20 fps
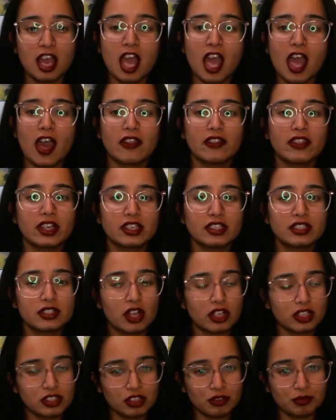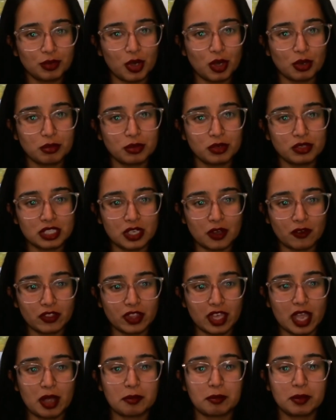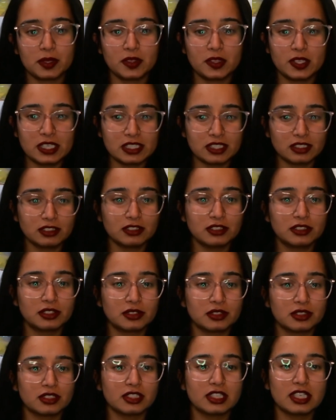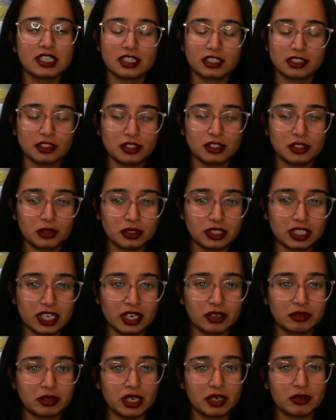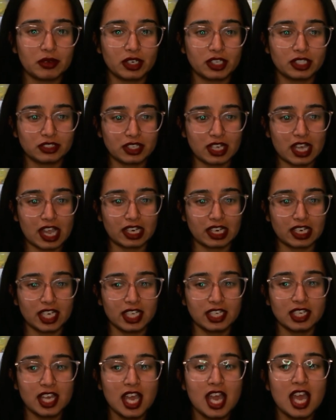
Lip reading: and there's lots of blog posts out there, but these are the two that I really wanted to highlight.